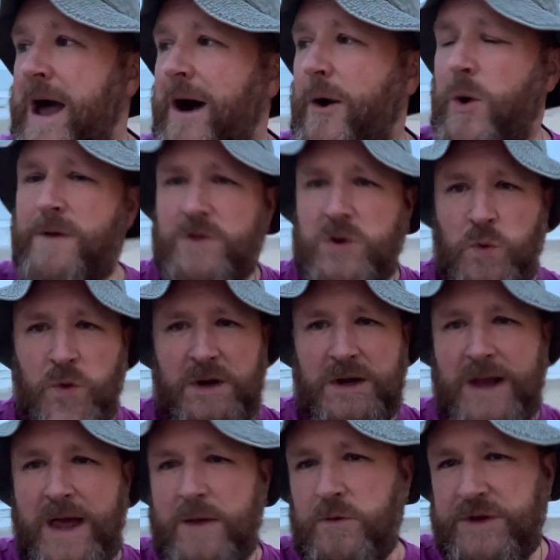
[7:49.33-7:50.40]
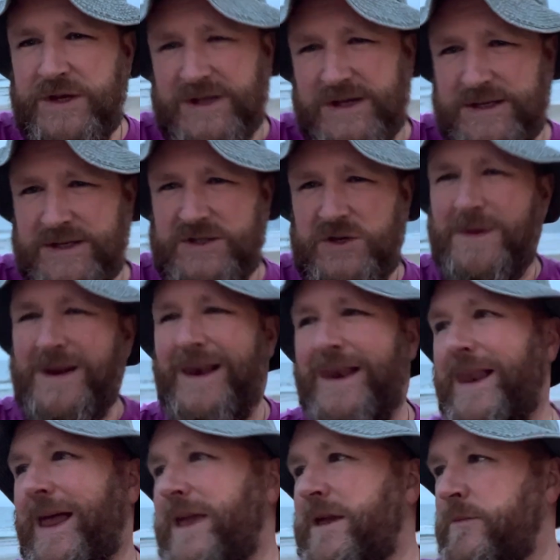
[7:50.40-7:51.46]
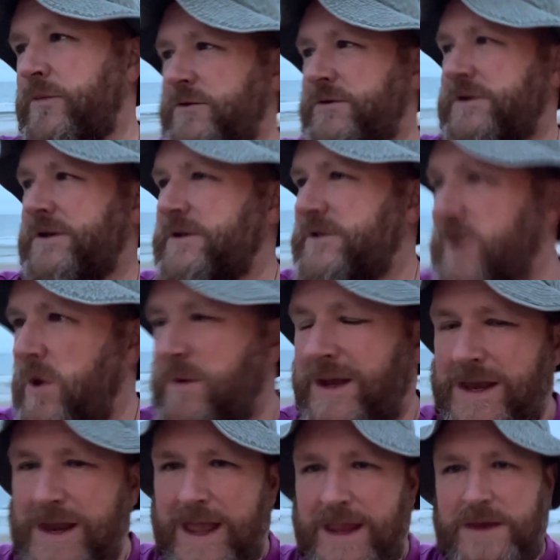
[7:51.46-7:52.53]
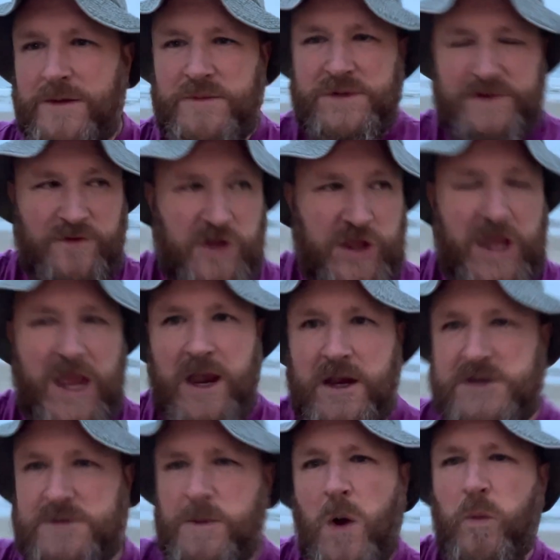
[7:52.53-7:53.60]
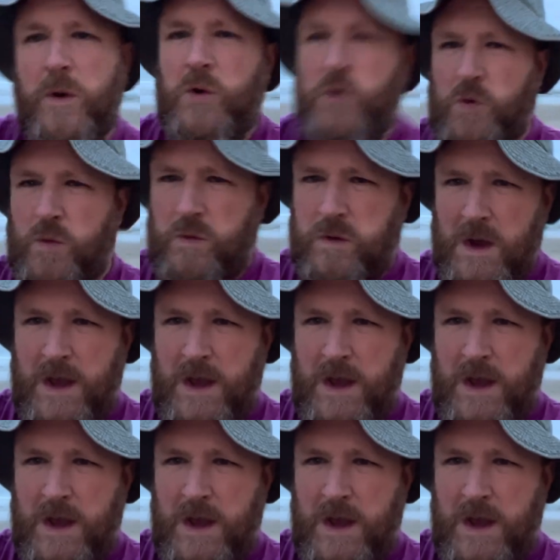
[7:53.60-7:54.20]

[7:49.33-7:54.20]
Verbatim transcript: however you want to label this because there's so many labels and so many names for things but we're all